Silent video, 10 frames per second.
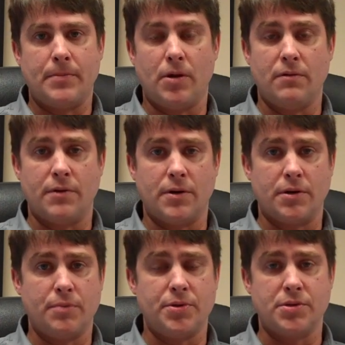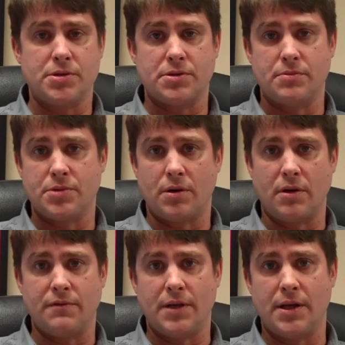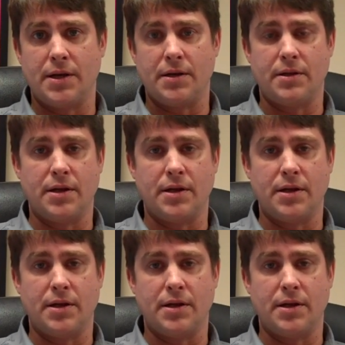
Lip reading: all of our computer systems are offline,